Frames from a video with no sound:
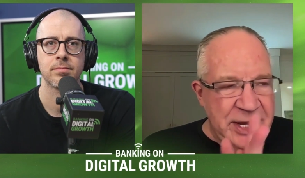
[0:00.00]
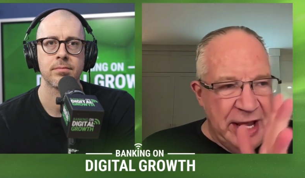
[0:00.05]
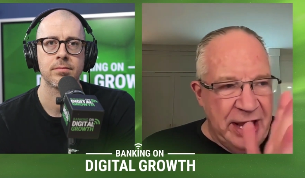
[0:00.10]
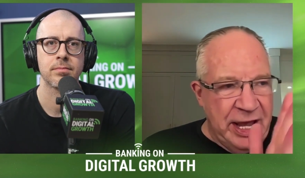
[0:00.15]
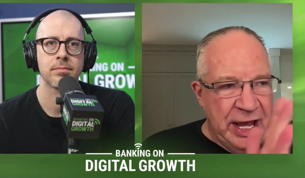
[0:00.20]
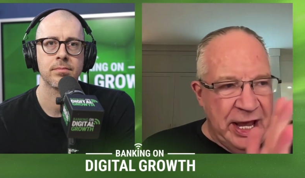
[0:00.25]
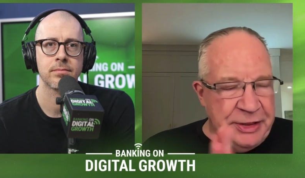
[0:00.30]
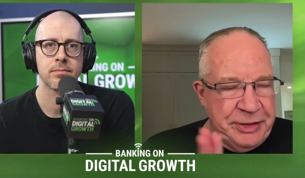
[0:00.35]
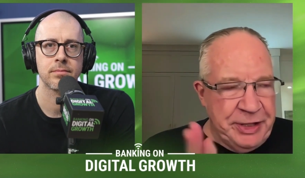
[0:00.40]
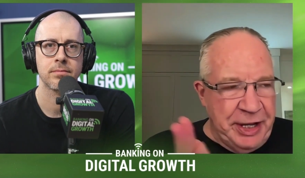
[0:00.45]

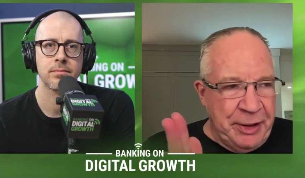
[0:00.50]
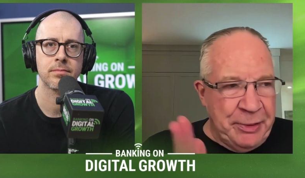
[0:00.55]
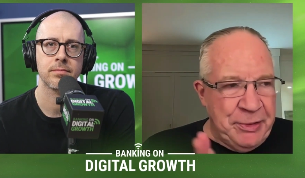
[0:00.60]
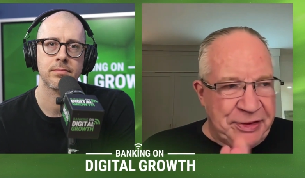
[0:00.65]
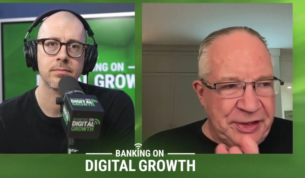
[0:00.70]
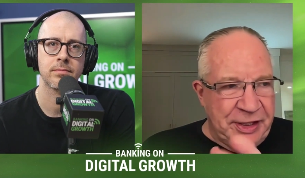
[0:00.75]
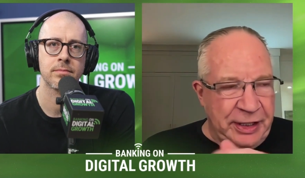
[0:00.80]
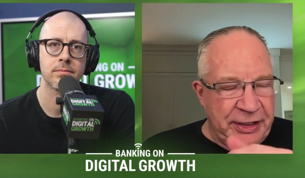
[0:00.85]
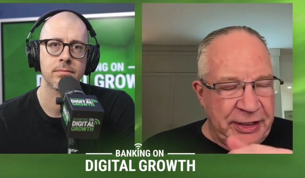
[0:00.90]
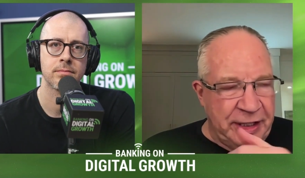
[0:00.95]
Speaker 1: And the other
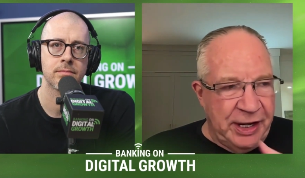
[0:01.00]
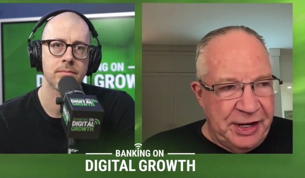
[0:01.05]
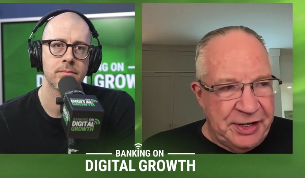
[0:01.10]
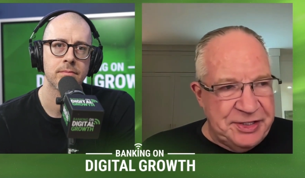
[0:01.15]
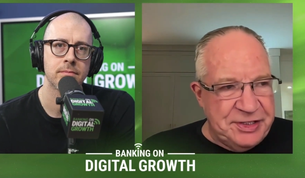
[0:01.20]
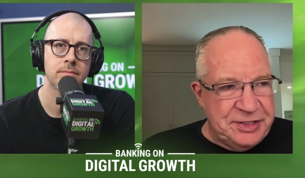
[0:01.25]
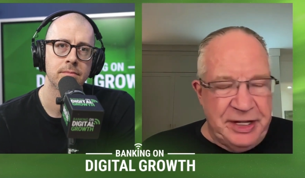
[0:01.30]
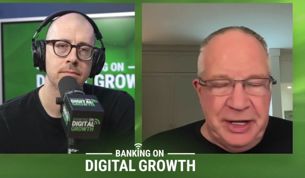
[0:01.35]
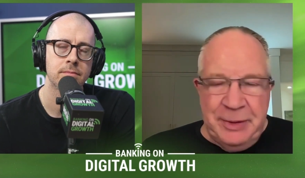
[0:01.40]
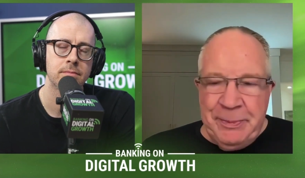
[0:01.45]
thing
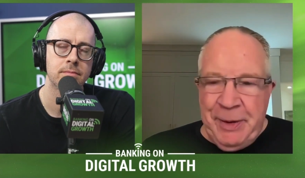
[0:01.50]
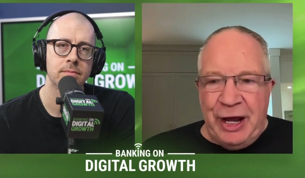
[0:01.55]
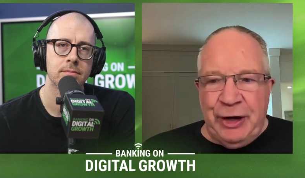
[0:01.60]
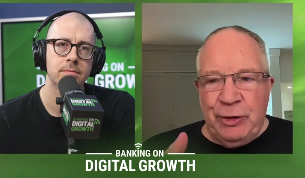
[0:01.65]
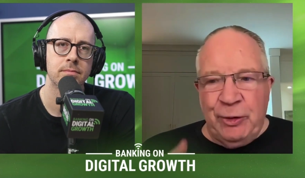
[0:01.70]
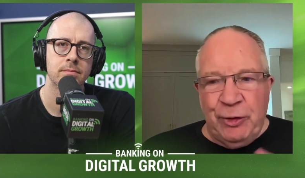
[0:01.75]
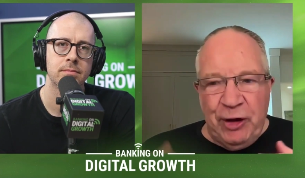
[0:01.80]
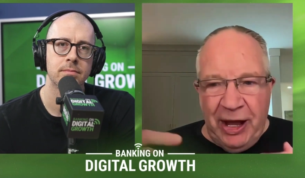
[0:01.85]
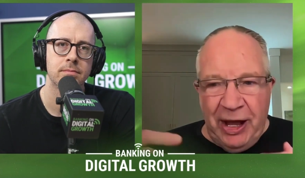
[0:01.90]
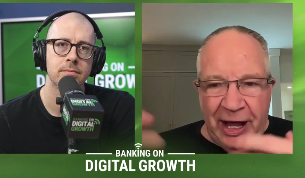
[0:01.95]
is the amount
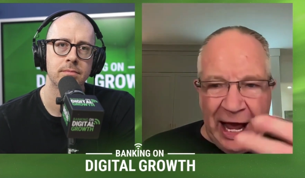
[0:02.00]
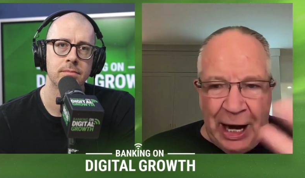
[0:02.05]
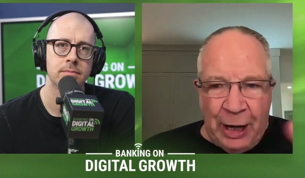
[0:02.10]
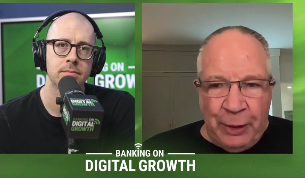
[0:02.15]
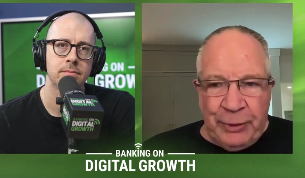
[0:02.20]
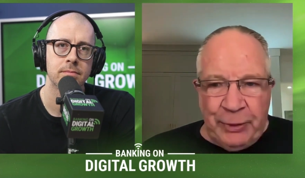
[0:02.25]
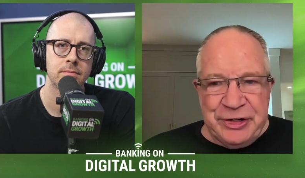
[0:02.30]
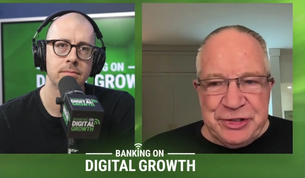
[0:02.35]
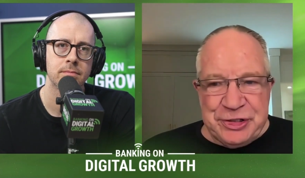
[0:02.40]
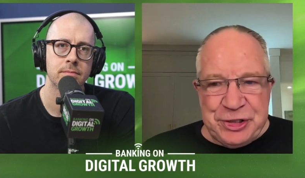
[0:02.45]
of
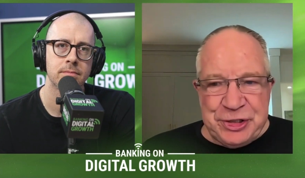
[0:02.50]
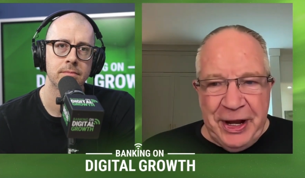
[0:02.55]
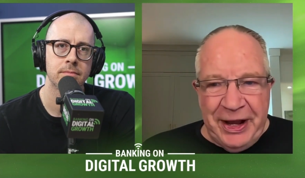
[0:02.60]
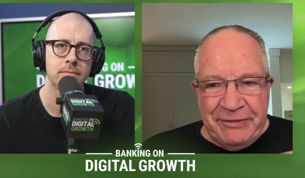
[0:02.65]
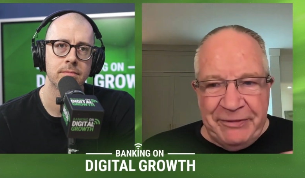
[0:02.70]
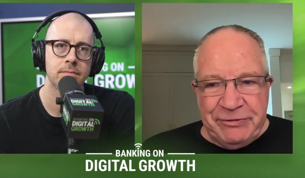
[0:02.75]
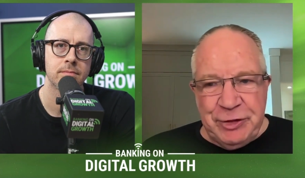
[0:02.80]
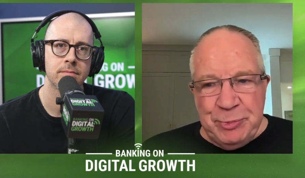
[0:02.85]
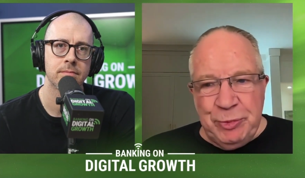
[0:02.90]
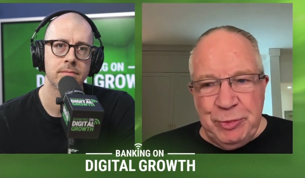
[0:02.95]
hours you
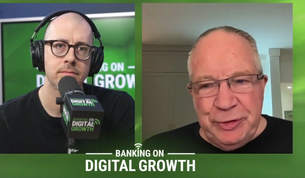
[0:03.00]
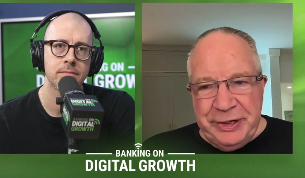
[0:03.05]
have to